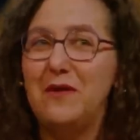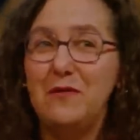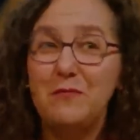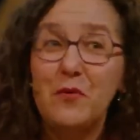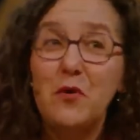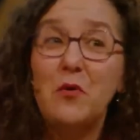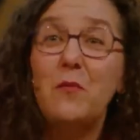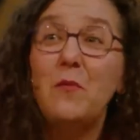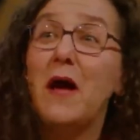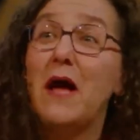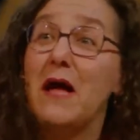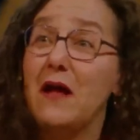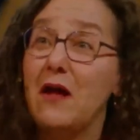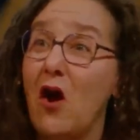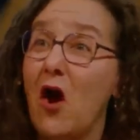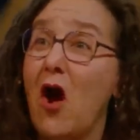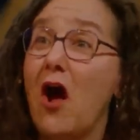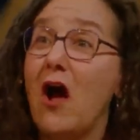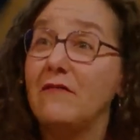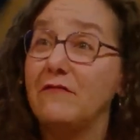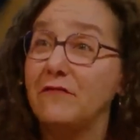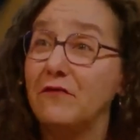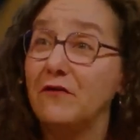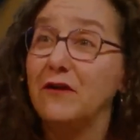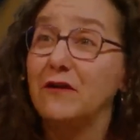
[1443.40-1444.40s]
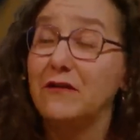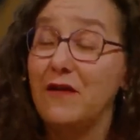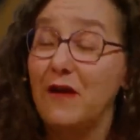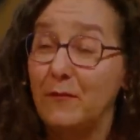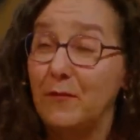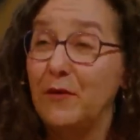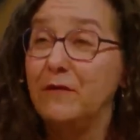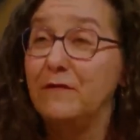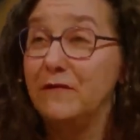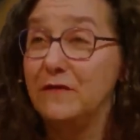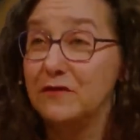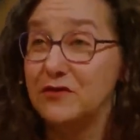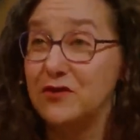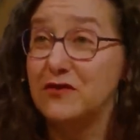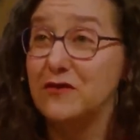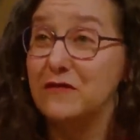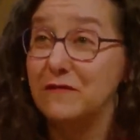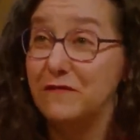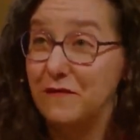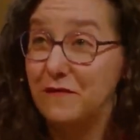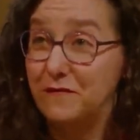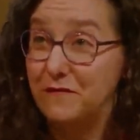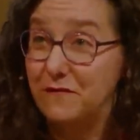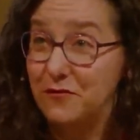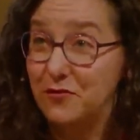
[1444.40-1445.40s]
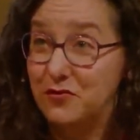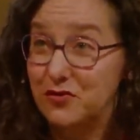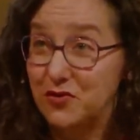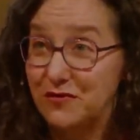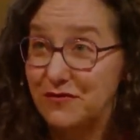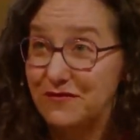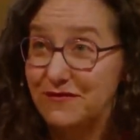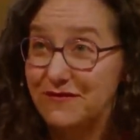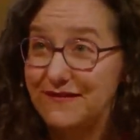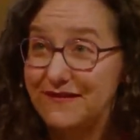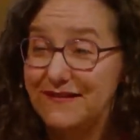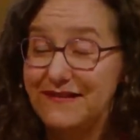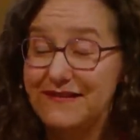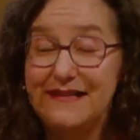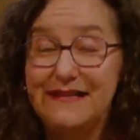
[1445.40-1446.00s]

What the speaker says: people by offering them a vision of the future.